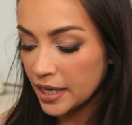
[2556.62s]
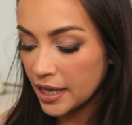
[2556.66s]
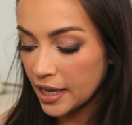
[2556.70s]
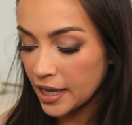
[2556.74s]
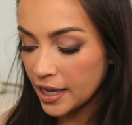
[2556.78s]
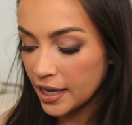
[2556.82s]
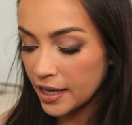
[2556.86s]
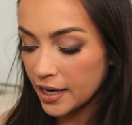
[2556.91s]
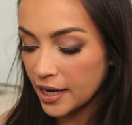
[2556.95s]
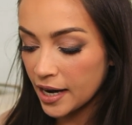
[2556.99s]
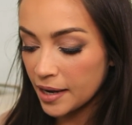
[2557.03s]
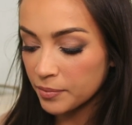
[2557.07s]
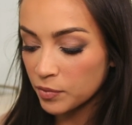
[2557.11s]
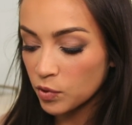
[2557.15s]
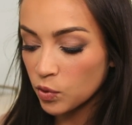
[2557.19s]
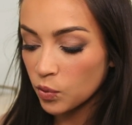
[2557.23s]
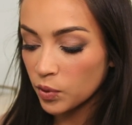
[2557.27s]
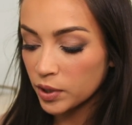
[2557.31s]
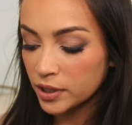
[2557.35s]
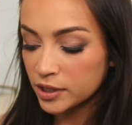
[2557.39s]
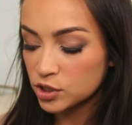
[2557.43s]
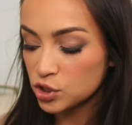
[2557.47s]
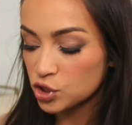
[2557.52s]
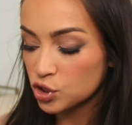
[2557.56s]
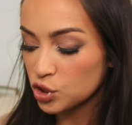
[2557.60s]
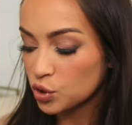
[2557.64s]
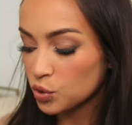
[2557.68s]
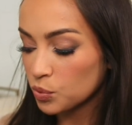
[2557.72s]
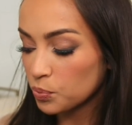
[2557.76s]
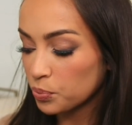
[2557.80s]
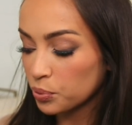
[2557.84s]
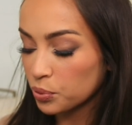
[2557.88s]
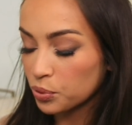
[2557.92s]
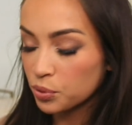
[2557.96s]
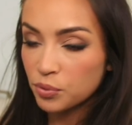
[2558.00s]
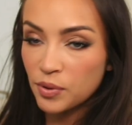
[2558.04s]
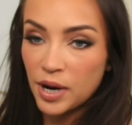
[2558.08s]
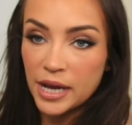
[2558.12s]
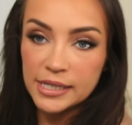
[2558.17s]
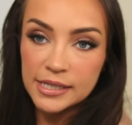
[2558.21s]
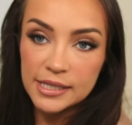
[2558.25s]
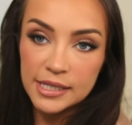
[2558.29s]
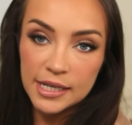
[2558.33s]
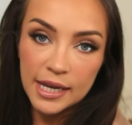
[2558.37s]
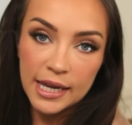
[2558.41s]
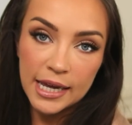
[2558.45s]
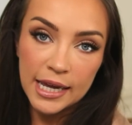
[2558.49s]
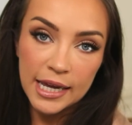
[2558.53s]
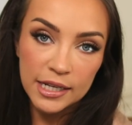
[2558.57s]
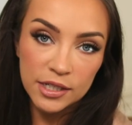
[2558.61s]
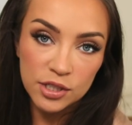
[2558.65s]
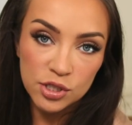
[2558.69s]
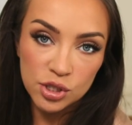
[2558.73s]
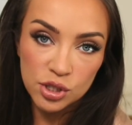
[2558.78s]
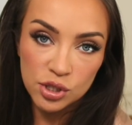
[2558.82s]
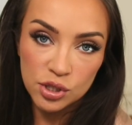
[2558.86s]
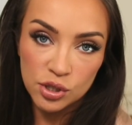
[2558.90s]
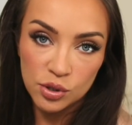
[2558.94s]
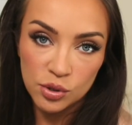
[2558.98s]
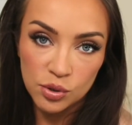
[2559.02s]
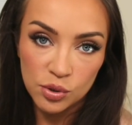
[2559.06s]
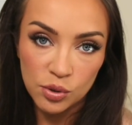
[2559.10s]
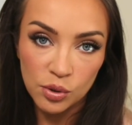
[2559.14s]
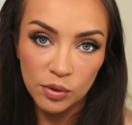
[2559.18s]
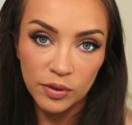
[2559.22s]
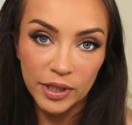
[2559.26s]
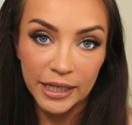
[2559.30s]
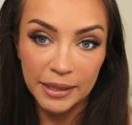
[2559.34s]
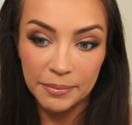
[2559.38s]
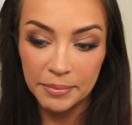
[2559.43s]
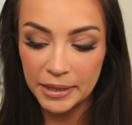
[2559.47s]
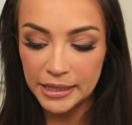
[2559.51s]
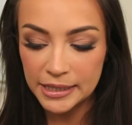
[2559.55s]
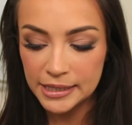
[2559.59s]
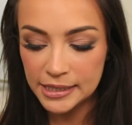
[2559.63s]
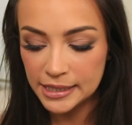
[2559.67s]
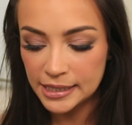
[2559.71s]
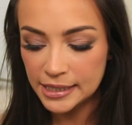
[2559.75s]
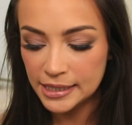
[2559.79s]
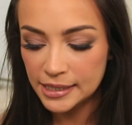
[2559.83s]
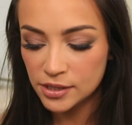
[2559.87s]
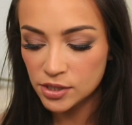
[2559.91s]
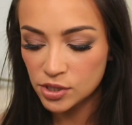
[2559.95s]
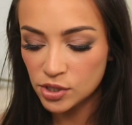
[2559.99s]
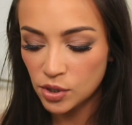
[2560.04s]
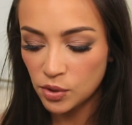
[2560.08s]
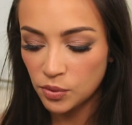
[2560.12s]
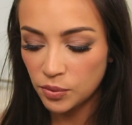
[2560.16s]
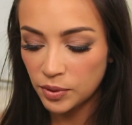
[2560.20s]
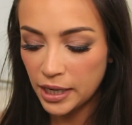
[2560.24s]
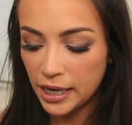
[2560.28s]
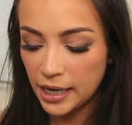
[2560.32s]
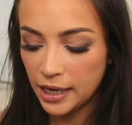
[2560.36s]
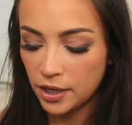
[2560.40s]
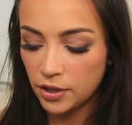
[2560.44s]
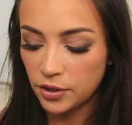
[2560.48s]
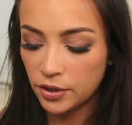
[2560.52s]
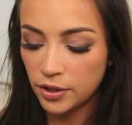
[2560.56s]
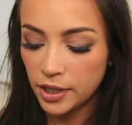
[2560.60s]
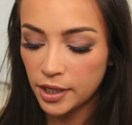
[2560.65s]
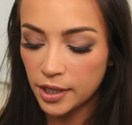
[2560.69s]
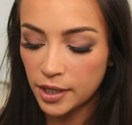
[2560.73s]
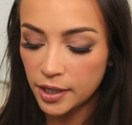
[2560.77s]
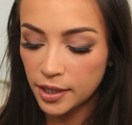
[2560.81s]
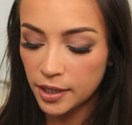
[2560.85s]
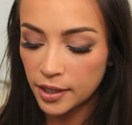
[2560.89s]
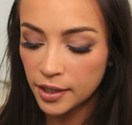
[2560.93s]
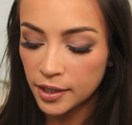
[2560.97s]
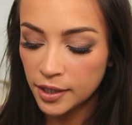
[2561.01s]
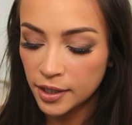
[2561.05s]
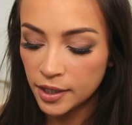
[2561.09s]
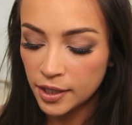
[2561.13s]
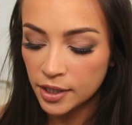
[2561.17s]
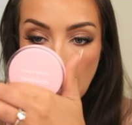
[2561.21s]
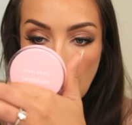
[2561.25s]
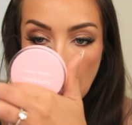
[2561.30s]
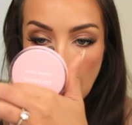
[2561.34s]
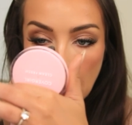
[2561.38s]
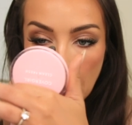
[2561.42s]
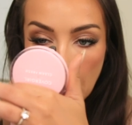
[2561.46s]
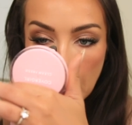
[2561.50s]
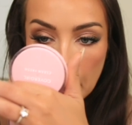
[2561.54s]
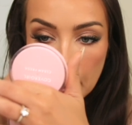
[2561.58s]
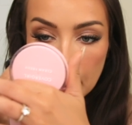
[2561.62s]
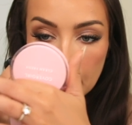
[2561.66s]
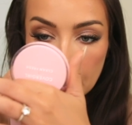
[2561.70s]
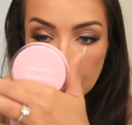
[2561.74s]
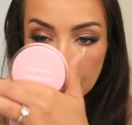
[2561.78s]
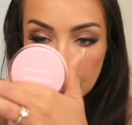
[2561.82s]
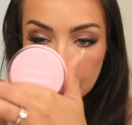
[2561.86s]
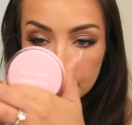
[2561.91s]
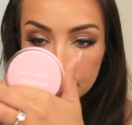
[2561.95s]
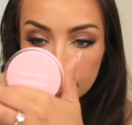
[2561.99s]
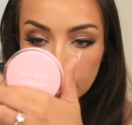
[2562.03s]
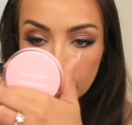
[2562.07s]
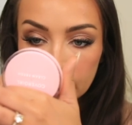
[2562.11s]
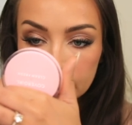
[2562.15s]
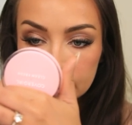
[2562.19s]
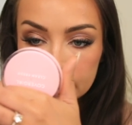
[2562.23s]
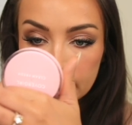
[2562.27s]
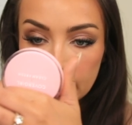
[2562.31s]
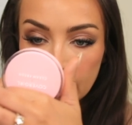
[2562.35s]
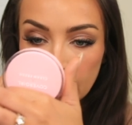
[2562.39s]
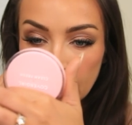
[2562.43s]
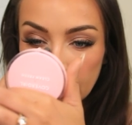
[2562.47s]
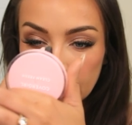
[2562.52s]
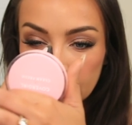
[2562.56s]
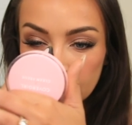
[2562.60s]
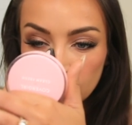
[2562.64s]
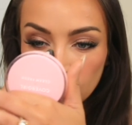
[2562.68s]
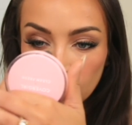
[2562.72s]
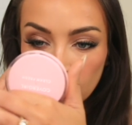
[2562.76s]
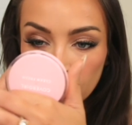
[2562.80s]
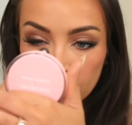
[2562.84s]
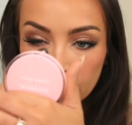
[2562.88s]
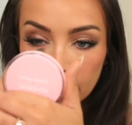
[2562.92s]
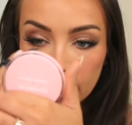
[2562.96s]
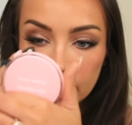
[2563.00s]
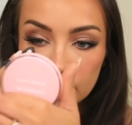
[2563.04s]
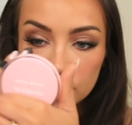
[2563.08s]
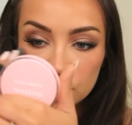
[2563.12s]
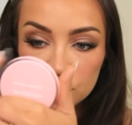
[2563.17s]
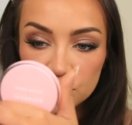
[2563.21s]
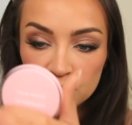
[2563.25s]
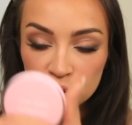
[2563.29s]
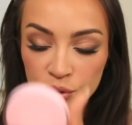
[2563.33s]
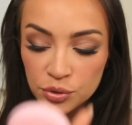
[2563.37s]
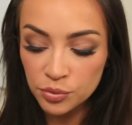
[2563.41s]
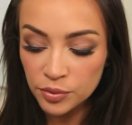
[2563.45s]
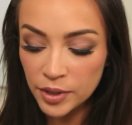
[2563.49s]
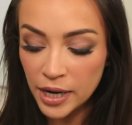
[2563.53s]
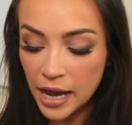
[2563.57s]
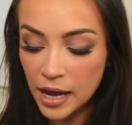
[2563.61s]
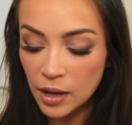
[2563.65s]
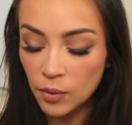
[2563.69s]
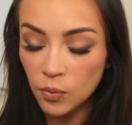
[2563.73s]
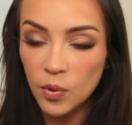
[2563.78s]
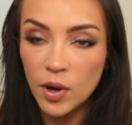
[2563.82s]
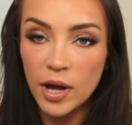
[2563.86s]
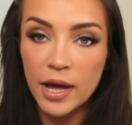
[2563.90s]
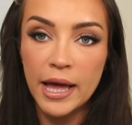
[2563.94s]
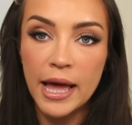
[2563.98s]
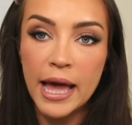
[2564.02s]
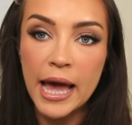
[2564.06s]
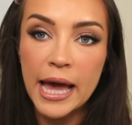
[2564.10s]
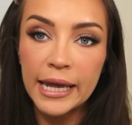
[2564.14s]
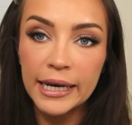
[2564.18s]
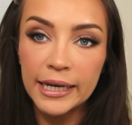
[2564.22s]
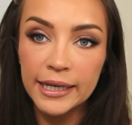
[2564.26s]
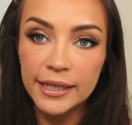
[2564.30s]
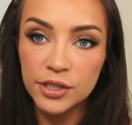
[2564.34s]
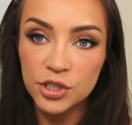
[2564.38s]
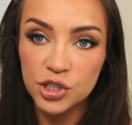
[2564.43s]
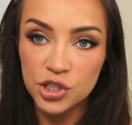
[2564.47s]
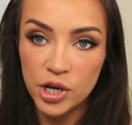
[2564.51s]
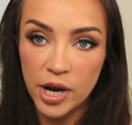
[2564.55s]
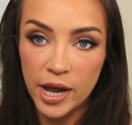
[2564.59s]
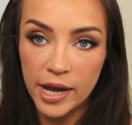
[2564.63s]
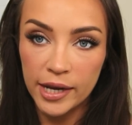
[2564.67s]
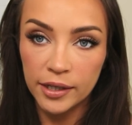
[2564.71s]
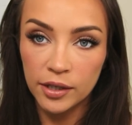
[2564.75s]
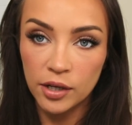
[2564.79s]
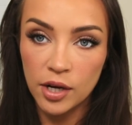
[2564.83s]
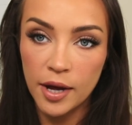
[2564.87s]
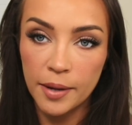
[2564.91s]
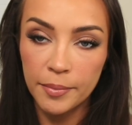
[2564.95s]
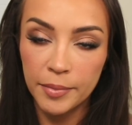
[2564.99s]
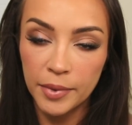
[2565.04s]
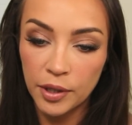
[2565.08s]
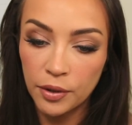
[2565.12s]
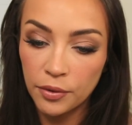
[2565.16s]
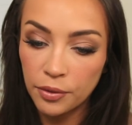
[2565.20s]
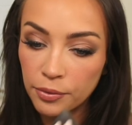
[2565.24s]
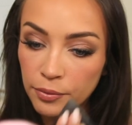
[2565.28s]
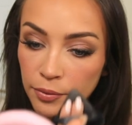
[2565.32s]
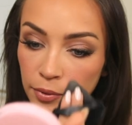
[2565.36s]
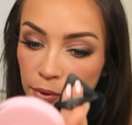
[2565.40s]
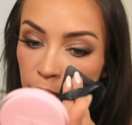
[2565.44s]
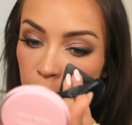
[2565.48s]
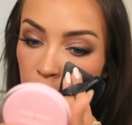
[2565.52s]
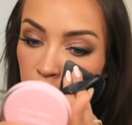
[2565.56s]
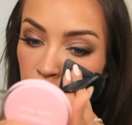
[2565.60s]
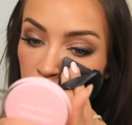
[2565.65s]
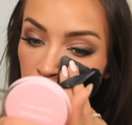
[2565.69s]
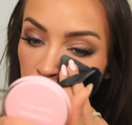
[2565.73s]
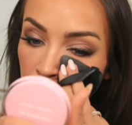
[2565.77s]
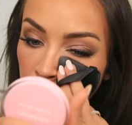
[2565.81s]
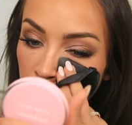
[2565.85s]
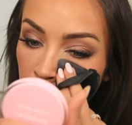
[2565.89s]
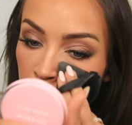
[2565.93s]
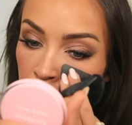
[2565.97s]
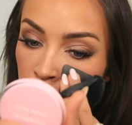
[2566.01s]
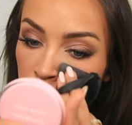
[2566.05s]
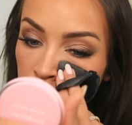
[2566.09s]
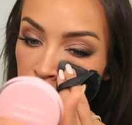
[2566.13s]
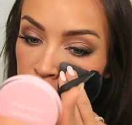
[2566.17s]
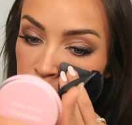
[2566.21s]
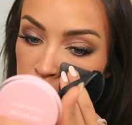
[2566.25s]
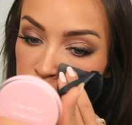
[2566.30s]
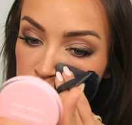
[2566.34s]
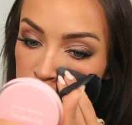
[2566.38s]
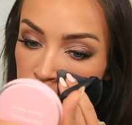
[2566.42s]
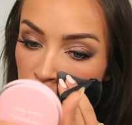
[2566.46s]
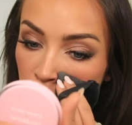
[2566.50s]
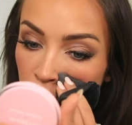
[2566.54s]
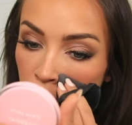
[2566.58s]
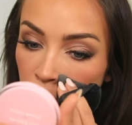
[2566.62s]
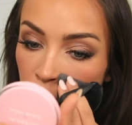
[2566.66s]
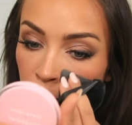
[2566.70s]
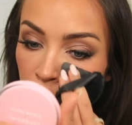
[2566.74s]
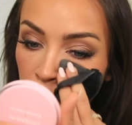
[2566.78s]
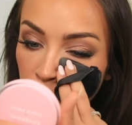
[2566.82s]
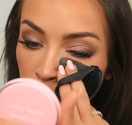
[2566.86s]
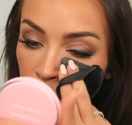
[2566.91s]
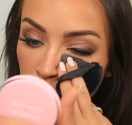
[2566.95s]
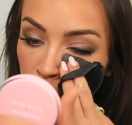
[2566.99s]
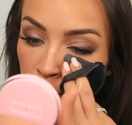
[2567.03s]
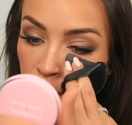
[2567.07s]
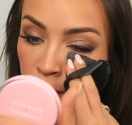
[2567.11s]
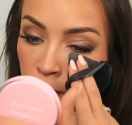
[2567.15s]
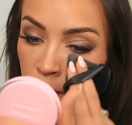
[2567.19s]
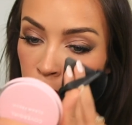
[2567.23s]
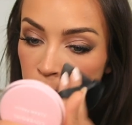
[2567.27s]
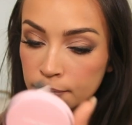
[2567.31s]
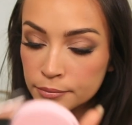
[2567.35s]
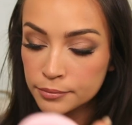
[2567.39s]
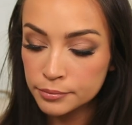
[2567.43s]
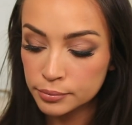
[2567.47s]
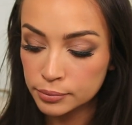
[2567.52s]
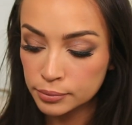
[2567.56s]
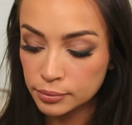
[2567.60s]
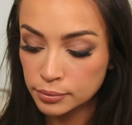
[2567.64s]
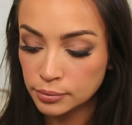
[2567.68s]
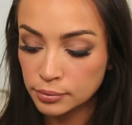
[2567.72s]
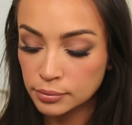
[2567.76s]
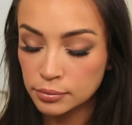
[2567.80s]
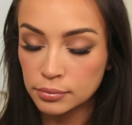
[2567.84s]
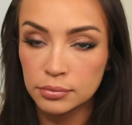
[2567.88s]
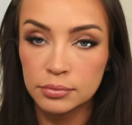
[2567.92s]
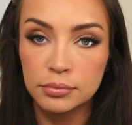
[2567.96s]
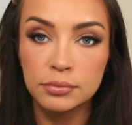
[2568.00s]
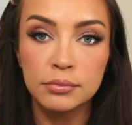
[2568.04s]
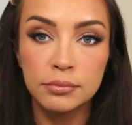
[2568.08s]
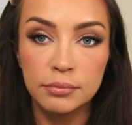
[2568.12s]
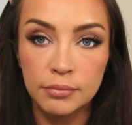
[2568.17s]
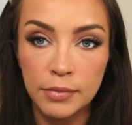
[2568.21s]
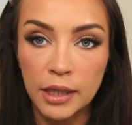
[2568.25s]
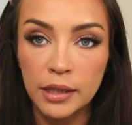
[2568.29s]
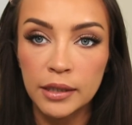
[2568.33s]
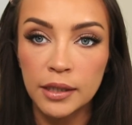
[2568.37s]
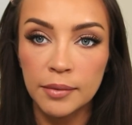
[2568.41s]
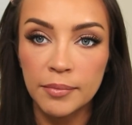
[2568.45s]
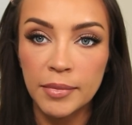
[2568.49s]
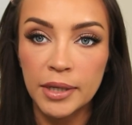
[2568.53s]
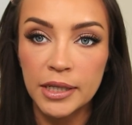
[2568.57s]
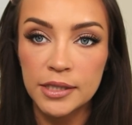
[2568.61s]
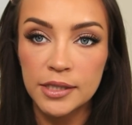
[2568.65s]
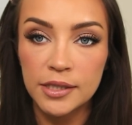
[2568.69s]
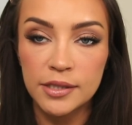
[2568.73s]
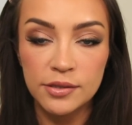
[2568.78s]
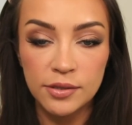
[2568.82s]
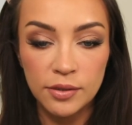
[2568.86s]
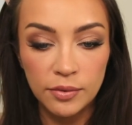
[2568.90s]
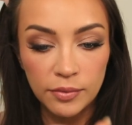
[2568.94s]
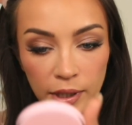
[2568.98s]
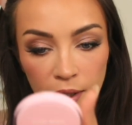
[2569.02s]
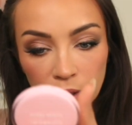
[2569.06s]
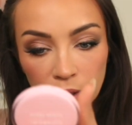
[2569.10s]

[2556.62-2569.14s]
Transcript: and I'm going to press it into like my T-zone area. Press it anywhere that I do not want any shine coming through. So mainly my T-zone